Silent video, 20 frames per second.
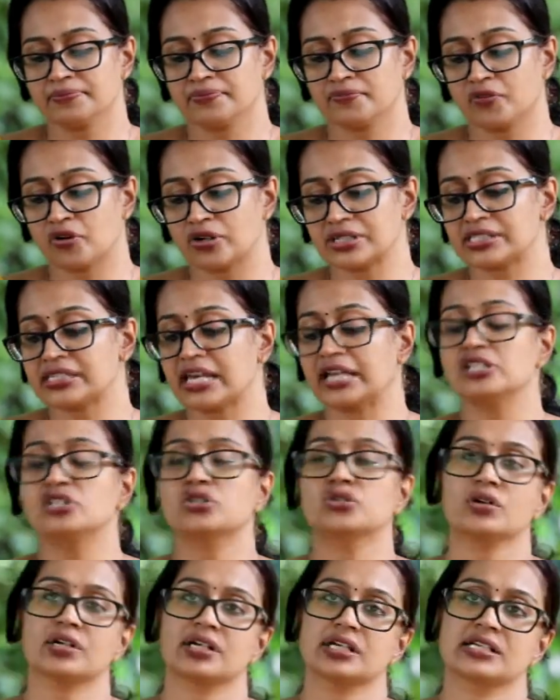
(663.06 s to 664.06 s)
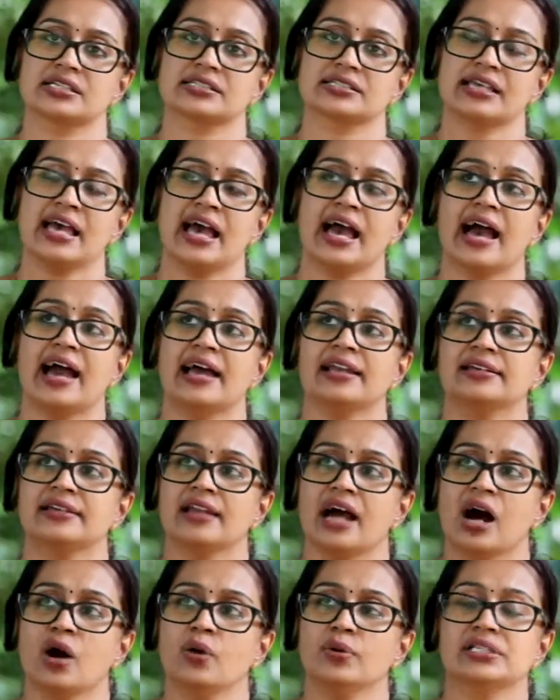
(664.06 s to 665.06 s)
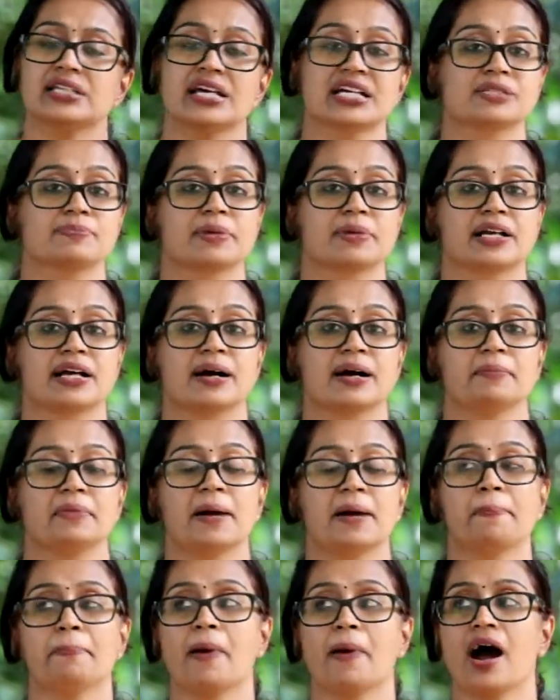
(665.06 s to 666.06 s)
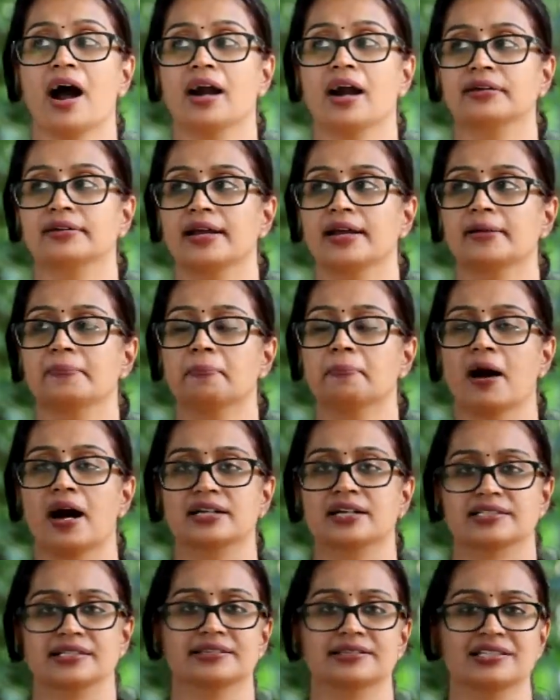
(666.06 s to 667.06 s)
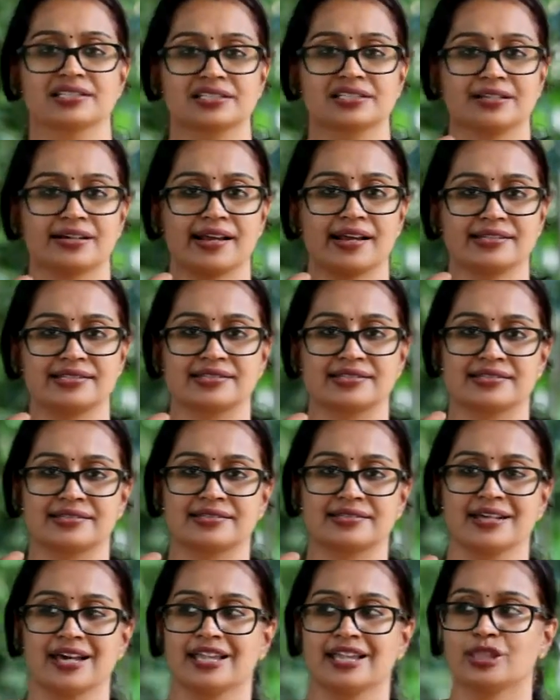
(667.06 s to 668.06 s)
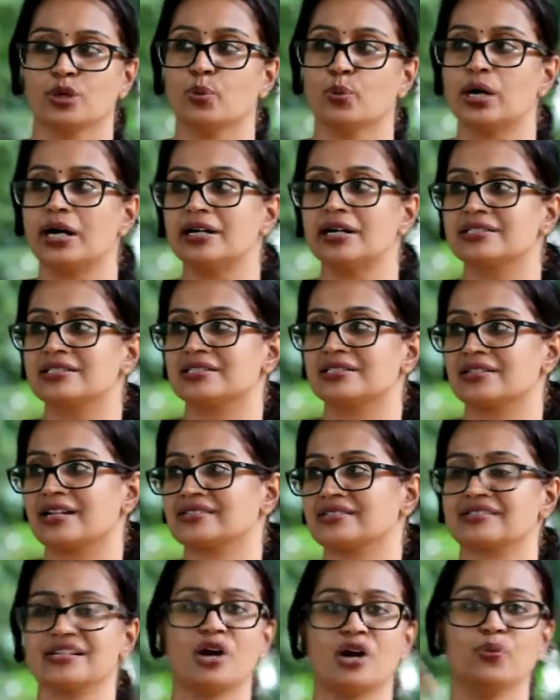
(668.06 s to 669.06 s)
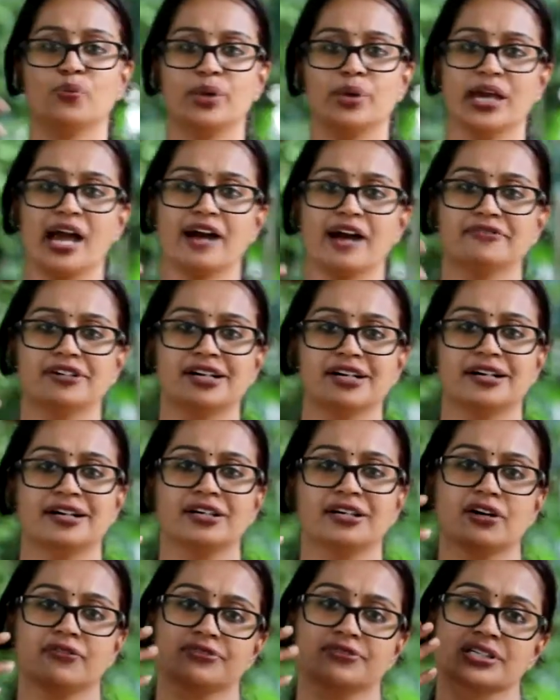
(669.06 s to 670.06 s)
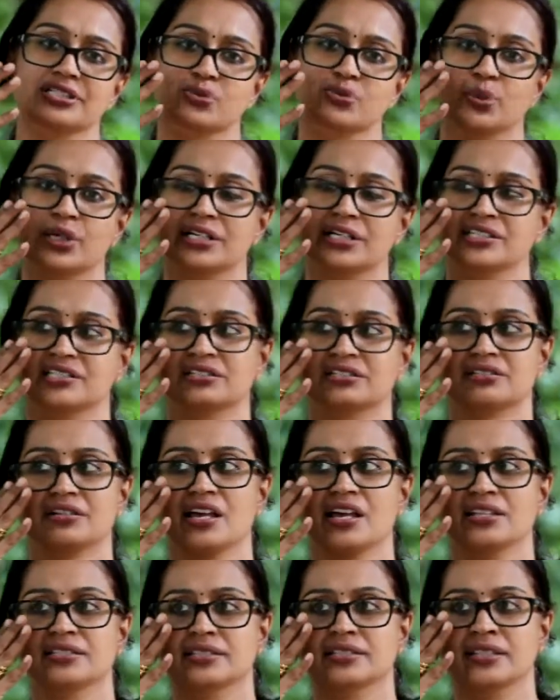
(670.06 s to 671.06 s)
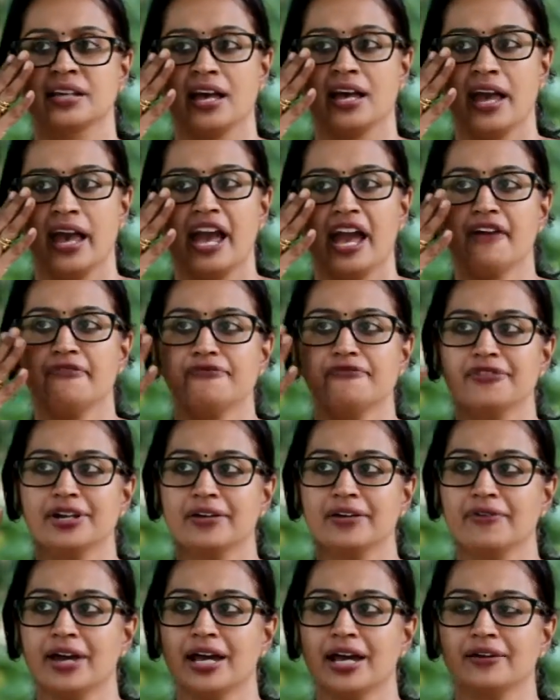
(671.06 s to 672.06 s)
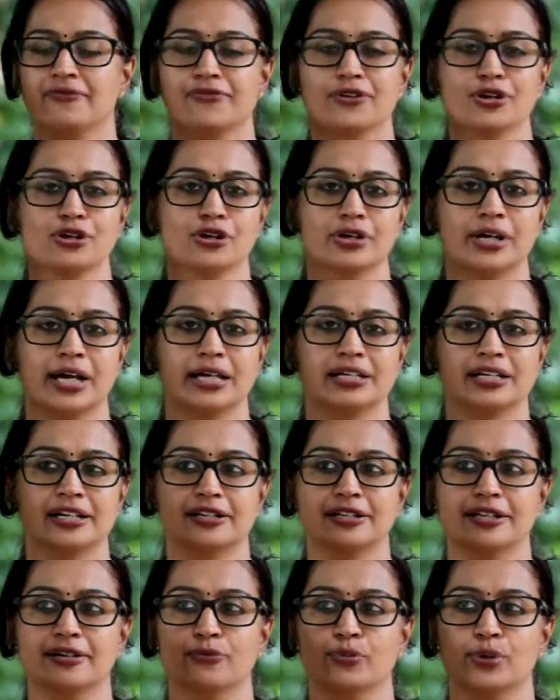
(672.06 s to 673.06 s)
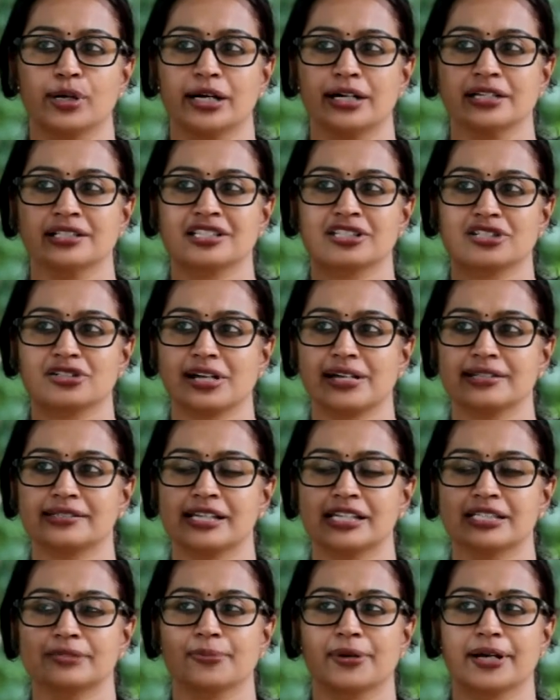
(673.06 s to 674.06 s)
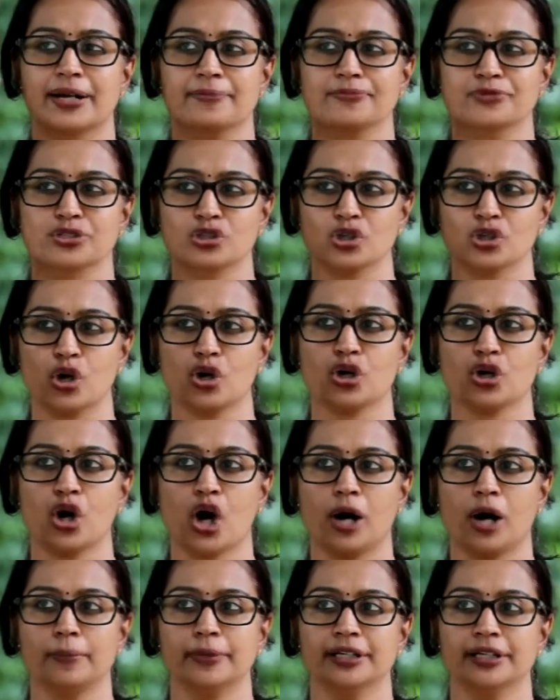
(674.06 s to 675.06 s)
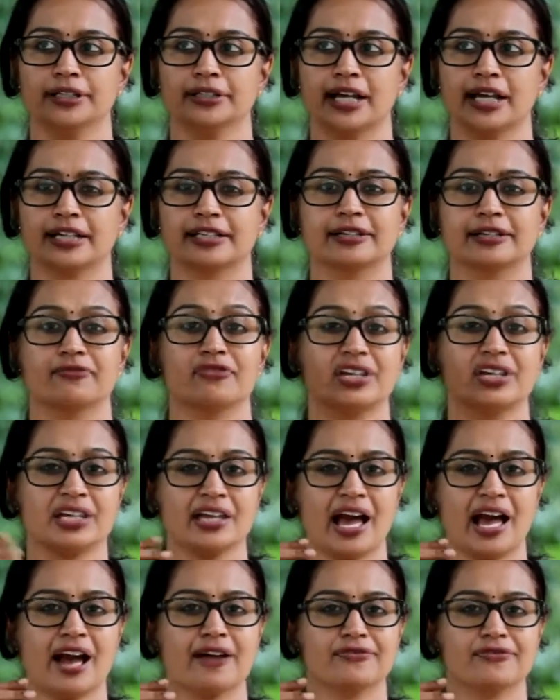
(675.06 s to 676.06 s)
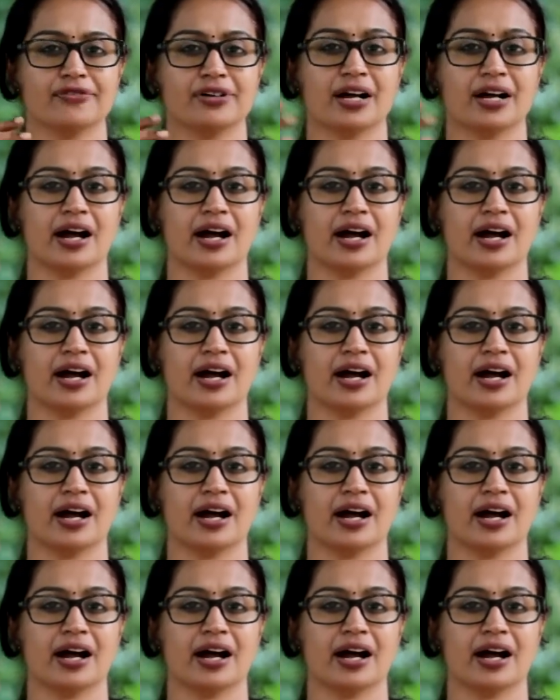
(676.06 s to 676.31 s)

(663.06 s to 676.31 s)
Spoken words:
for centuries, and now it has become a part and parcel. The stress, the word stress. Now we have heard of this word stress everywhere. If you look at it, the word stress has become so common that we have